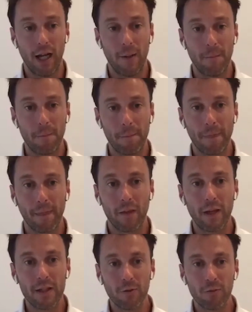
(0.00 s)
um,
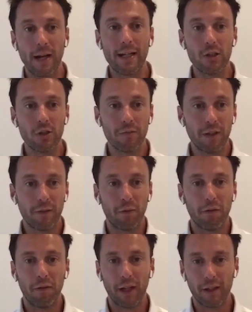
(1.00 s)
there's a range of
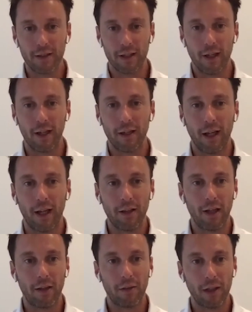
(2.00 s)
different things I, I,
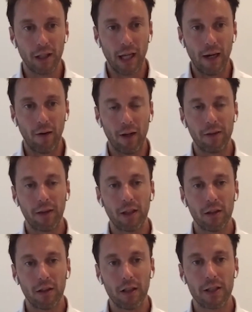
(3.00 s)
I think there. I
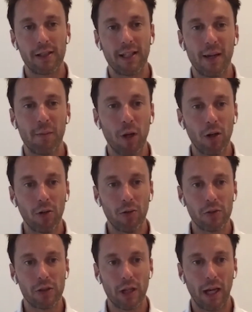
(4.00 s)
think that
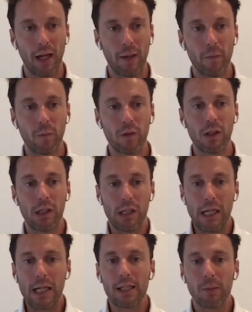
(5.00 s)
CMOs um,
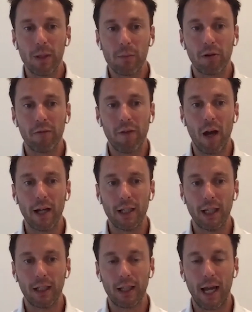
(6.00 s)
need to be
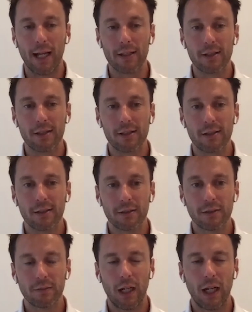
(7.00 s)
providing that
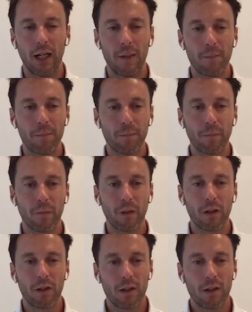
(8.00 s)
um,